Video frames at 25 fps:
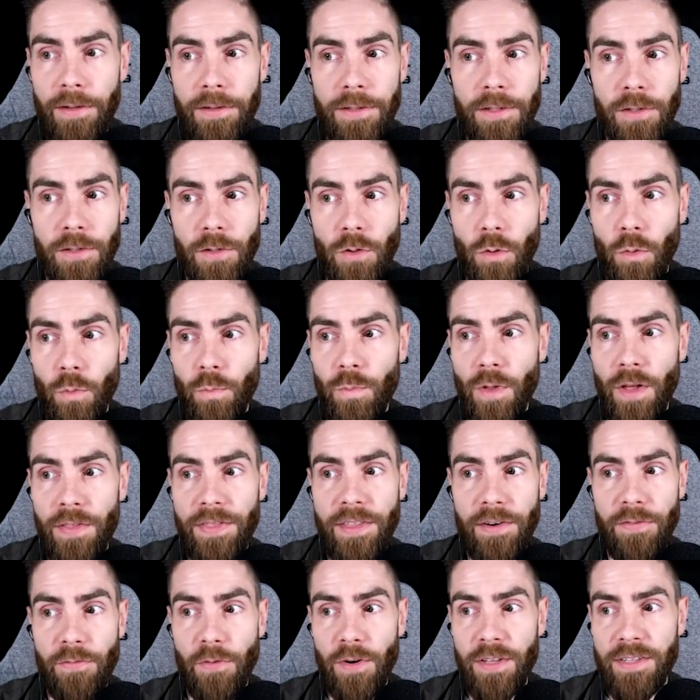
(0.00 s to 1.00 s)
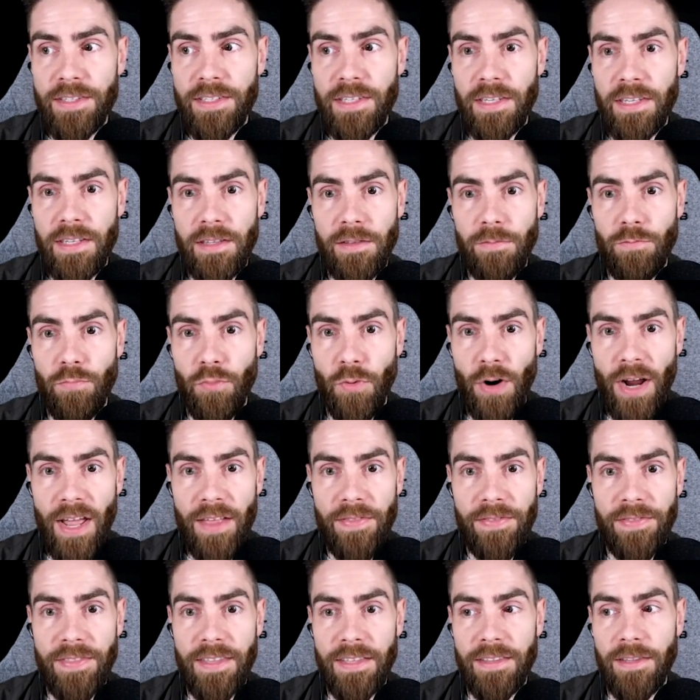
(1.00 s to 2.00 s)
you know a difference in
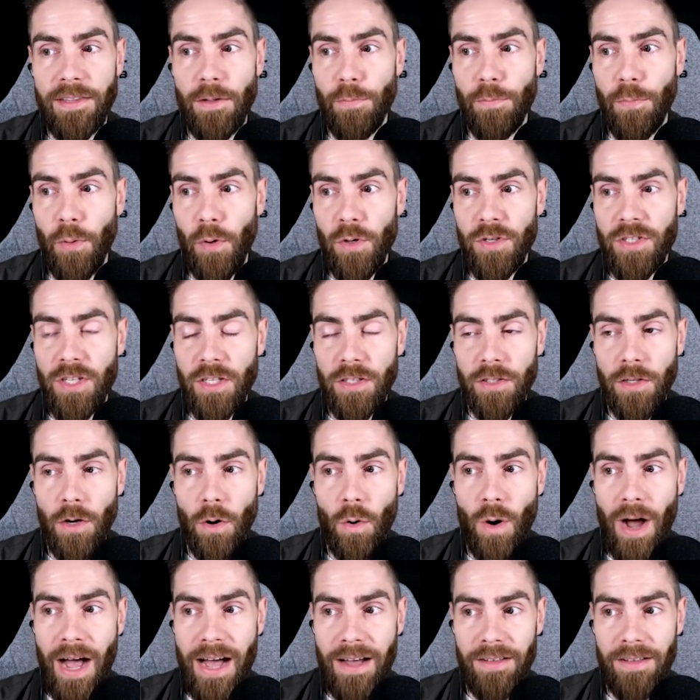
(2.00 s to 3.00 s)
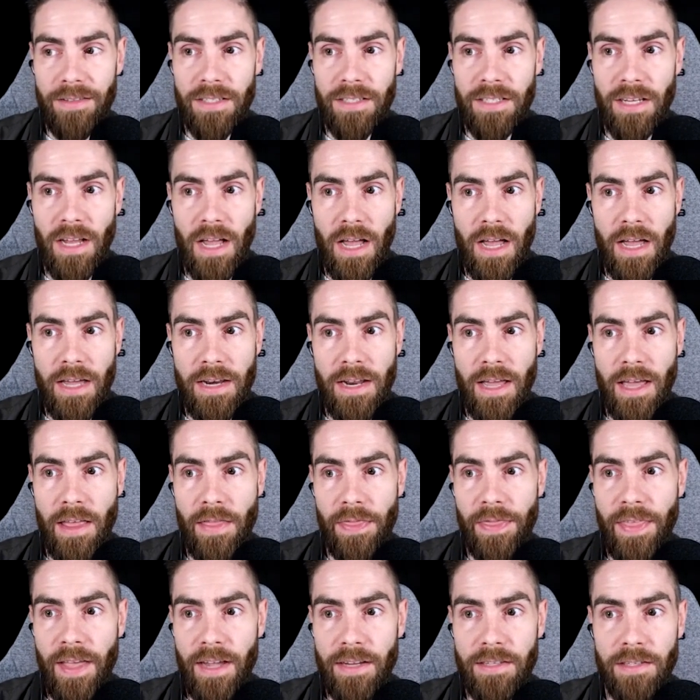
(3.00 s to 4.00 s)
breath did the person go outside
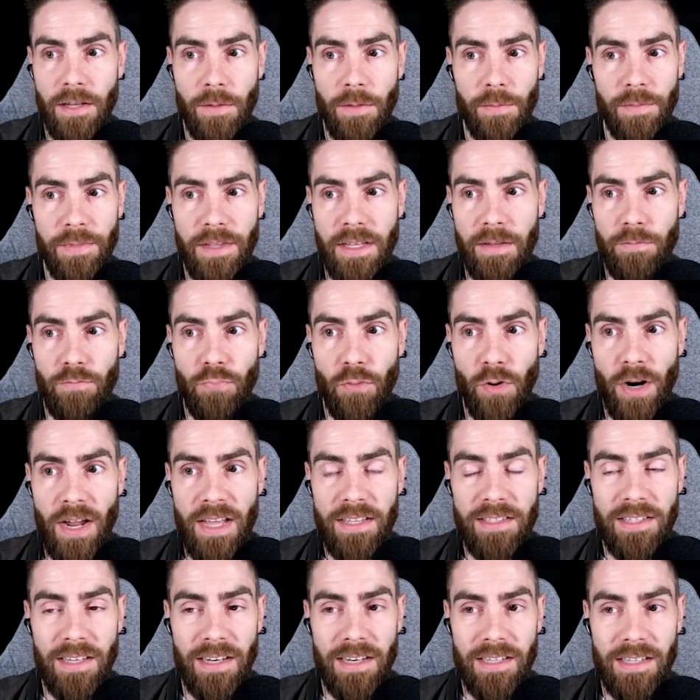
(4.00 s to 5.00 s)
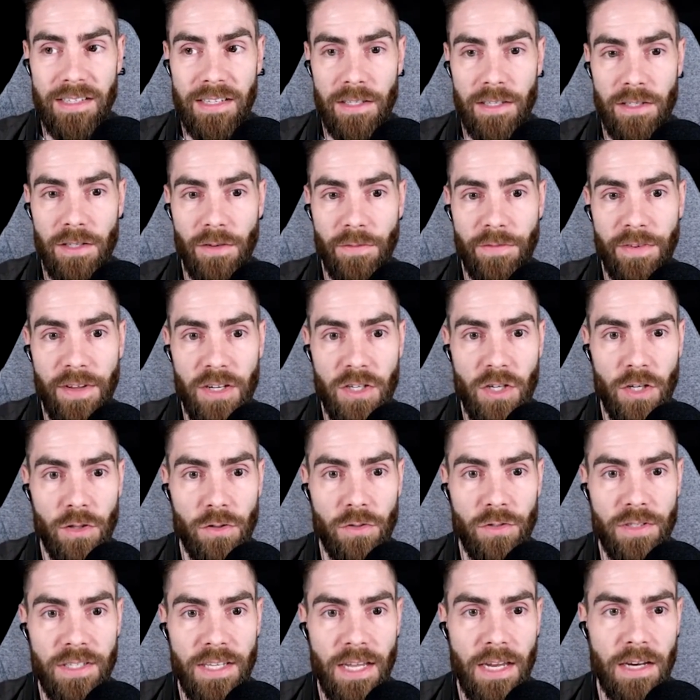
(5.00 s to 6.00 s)
and take some deep breaths and is it
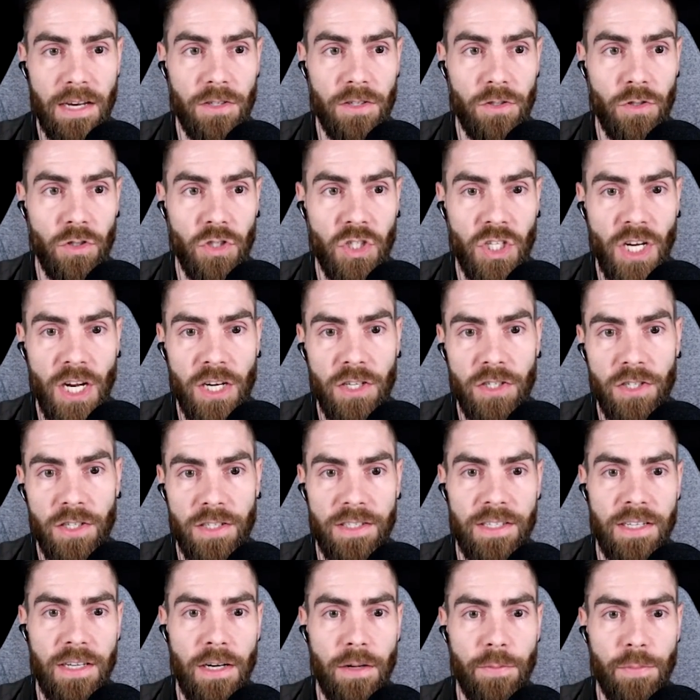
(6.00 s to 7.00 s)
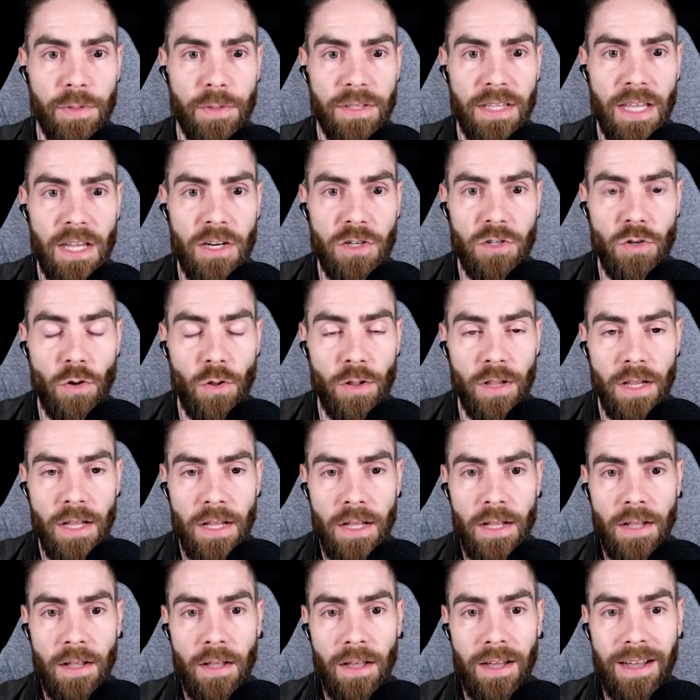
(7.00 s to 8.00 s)
sufficient to say to change the zeta potential
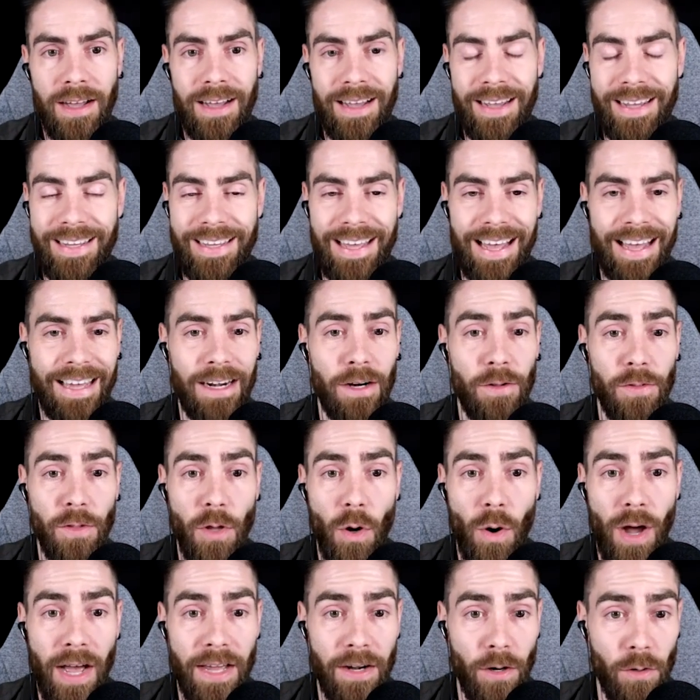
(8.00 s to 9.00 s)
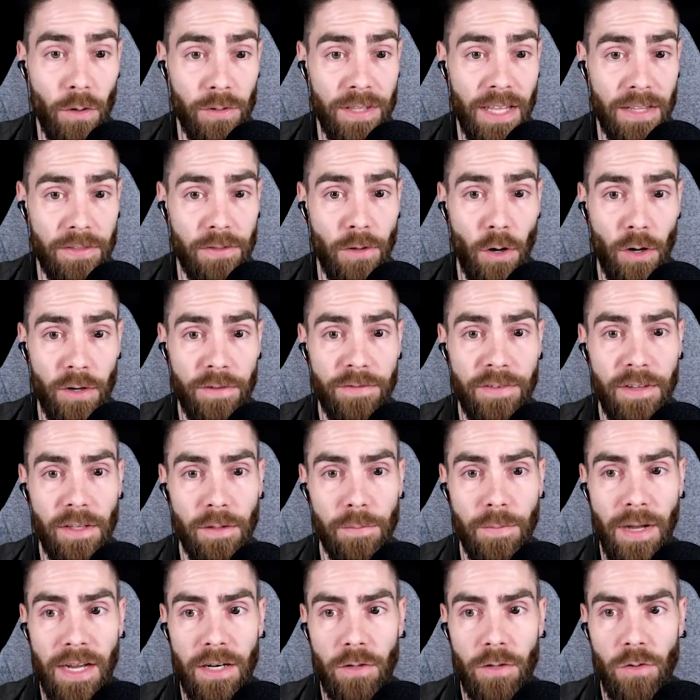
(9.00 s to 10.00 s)
i i don't know i know that dark
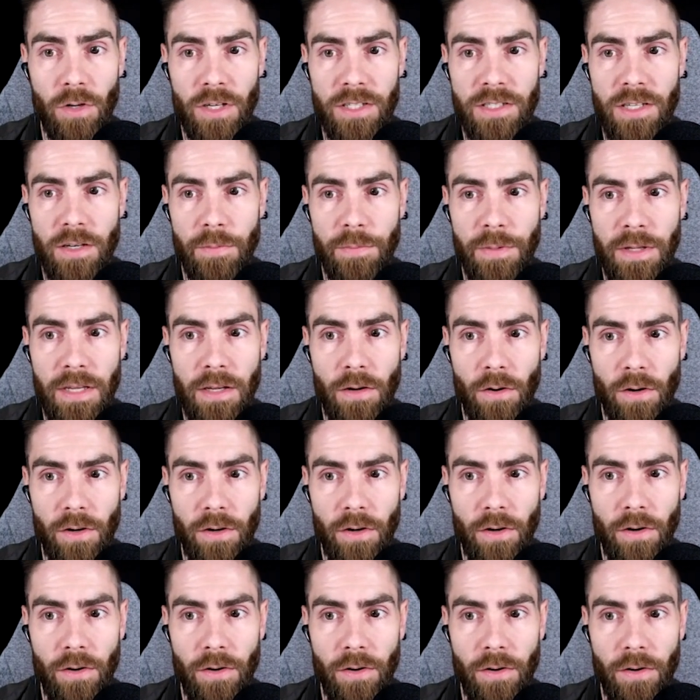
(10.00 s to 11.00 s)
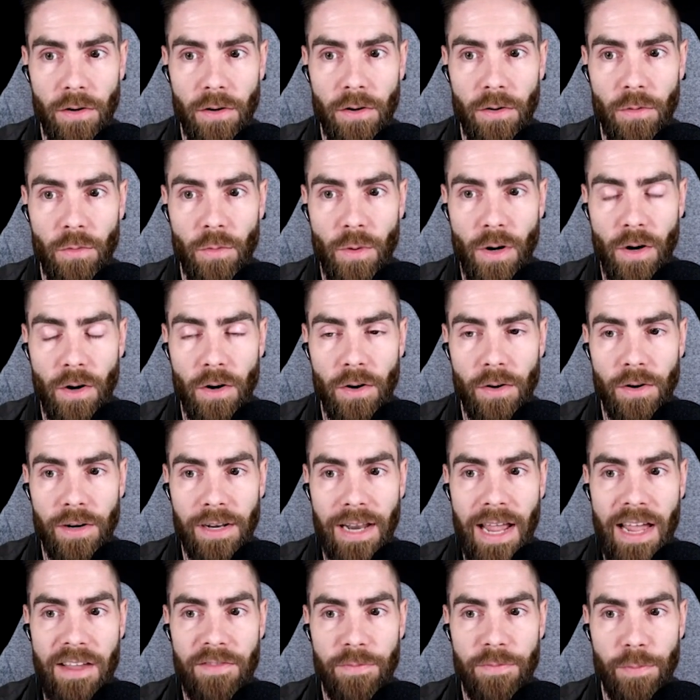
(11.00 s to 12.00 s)
field microscopy or or or, or
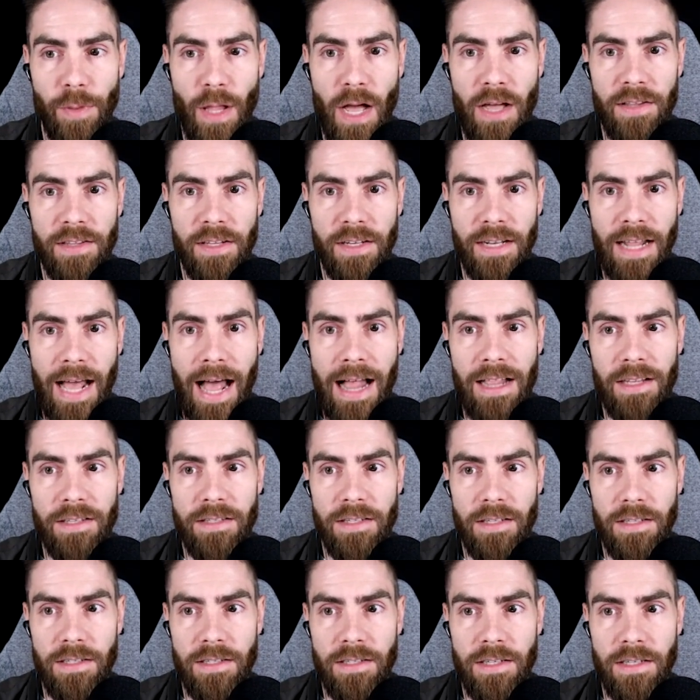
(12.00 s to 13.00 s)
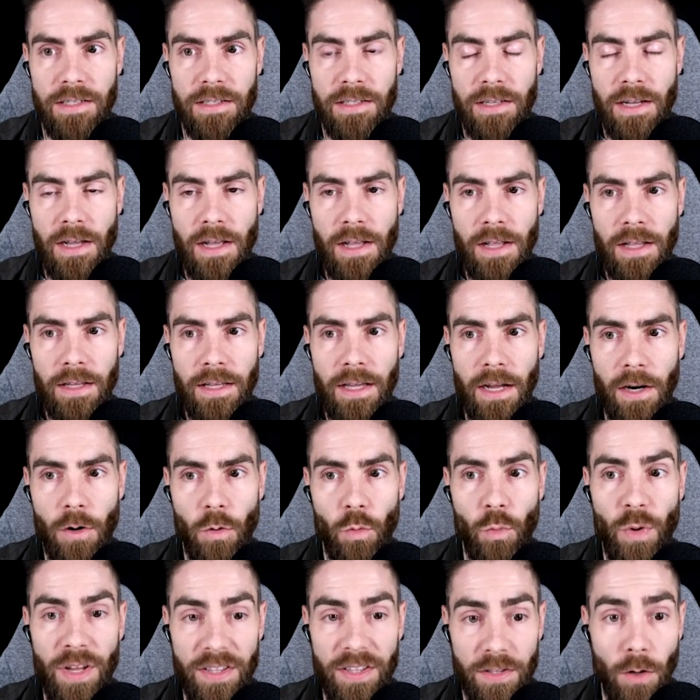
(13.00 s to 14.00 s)
live blood analysis is kind
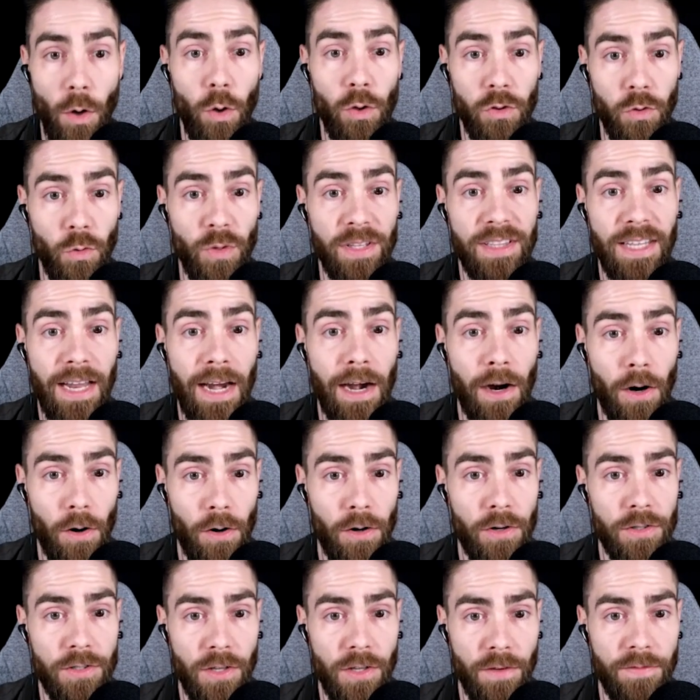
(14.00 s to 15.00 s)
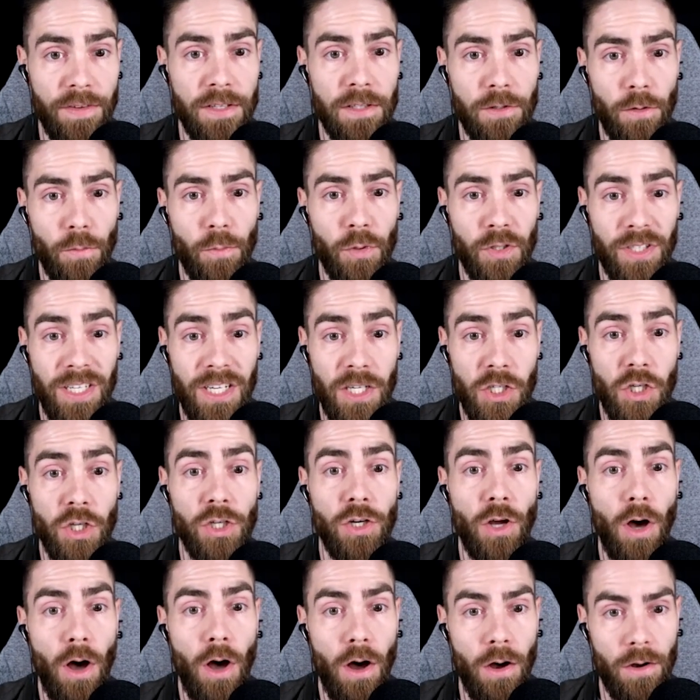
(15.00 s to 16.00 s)
of riddled with errors of
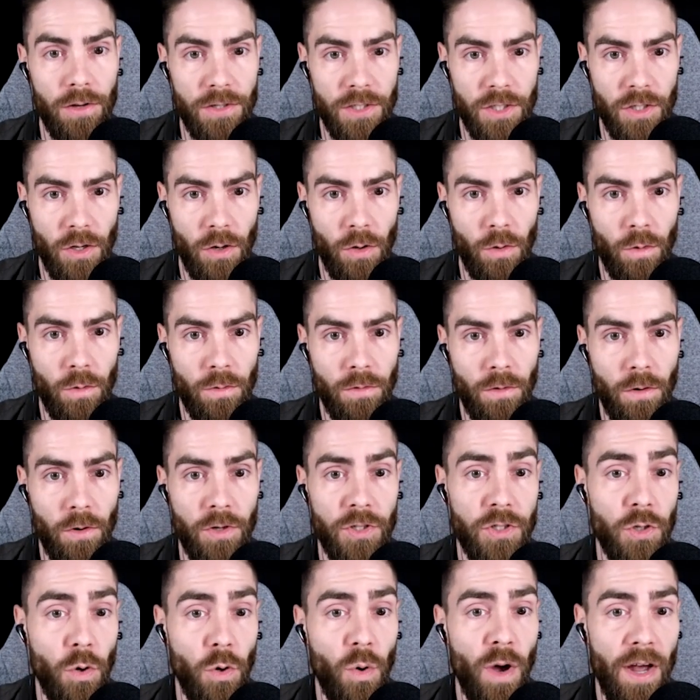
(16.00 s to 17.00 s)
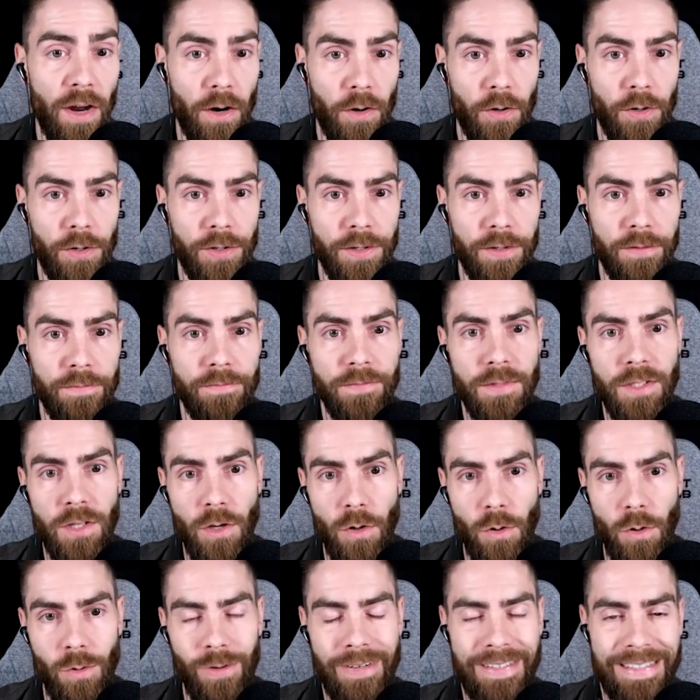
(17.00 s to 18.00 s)
interpretation also or so i heard
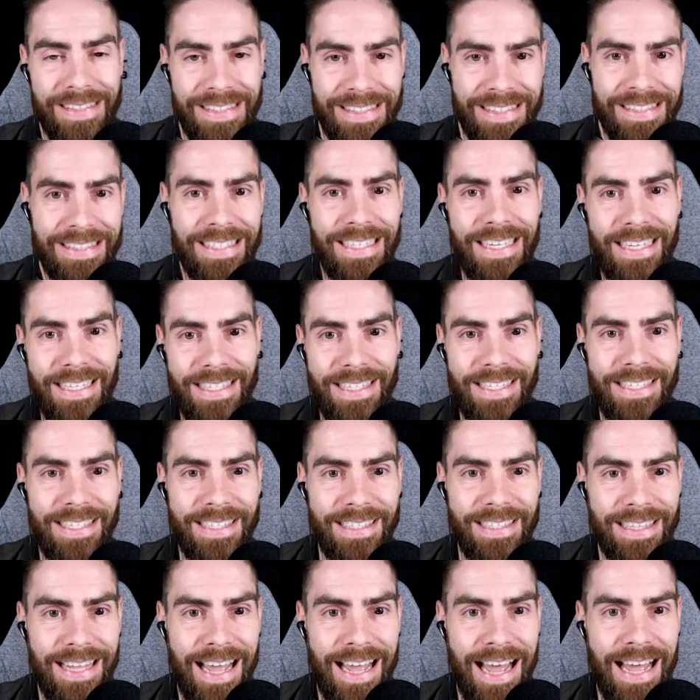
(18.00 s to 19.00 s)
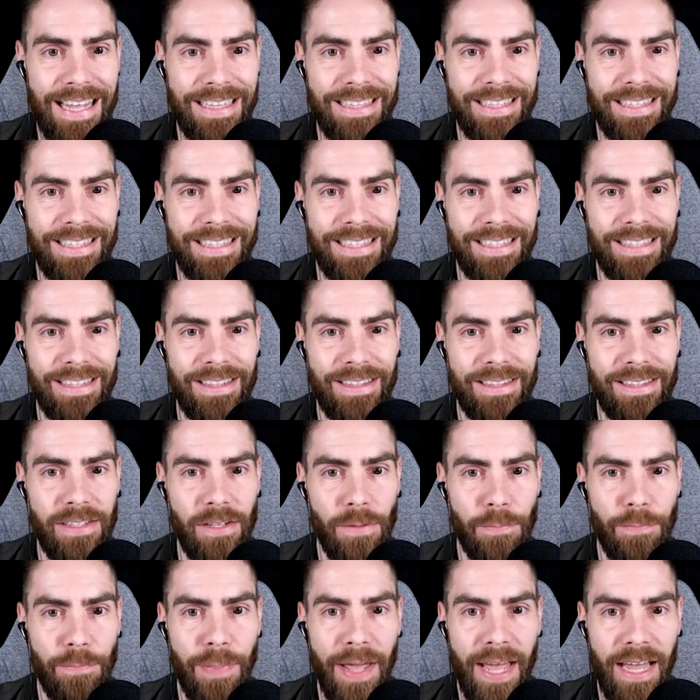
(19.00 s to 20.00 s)
so it's not
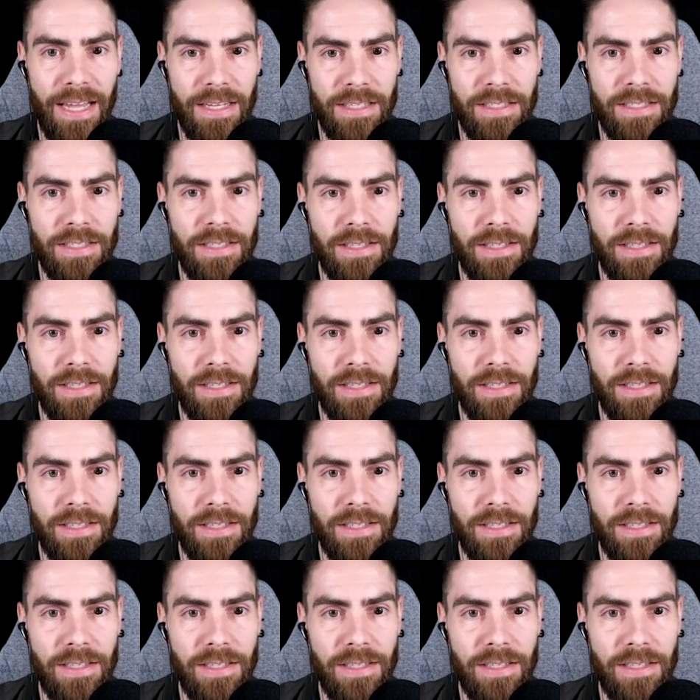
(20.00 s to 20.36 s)
the there best